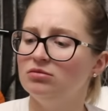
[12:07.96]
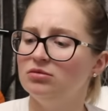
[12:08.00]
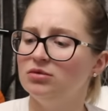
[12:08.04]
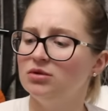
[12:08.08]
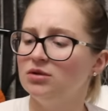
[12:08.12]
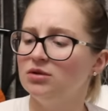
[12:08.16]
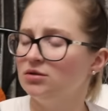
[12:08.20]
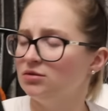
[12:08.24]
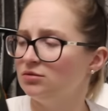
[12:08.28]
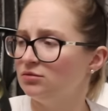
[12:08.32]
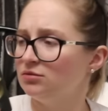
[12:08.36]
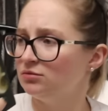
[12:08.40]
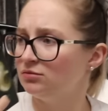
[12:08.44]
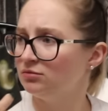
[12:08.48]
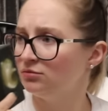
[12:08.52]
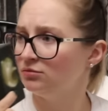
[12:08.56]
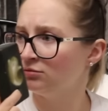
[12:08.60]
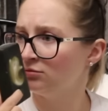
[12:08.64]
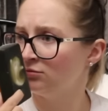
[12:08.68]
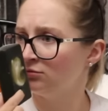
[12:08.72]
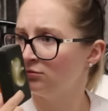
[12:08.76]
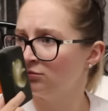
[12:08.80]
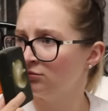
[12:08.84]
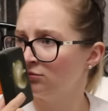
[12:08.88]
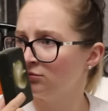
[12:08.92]

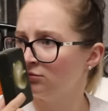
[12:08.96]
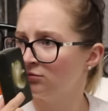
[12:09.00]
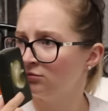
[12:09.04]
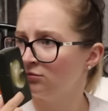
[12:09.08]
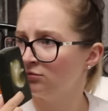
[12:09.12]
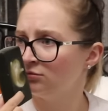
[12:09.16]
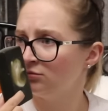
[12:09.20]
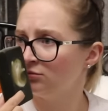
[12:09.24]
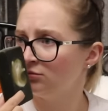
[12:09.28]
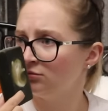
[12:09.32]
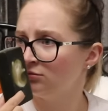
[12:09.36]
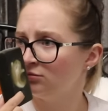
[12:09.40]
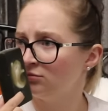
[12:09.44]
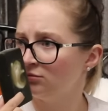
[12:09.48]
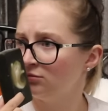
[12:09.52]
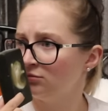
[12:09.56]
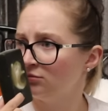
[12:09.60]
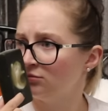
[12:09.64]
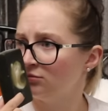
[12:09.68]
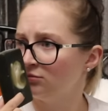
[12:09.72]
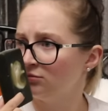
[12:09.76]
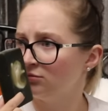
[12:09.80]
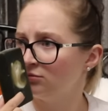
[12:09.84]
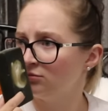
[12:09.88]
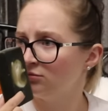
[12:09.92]

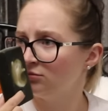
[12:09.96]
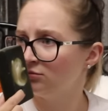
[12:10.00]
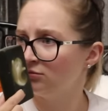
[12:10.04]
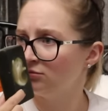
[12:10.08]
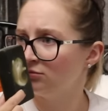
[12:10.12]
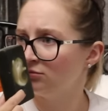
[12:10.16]
Nobody speaks.